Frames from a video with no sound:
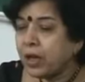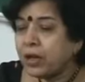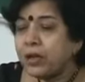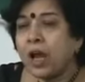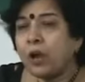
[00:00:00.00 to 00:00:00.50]

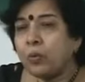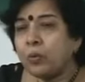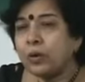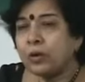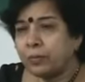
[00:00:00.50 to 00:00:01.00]
Now,
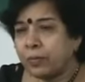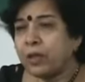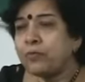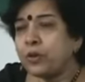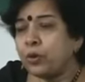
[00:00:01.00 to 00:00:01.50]
uh,
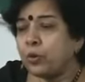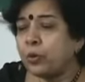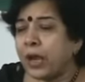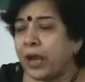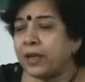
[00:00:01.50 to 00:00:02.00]
if you
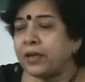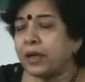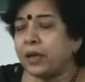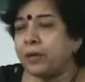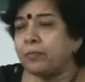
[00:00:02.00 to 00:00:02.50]
look at,
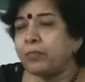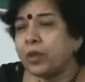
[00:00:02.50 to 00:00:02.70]
uh,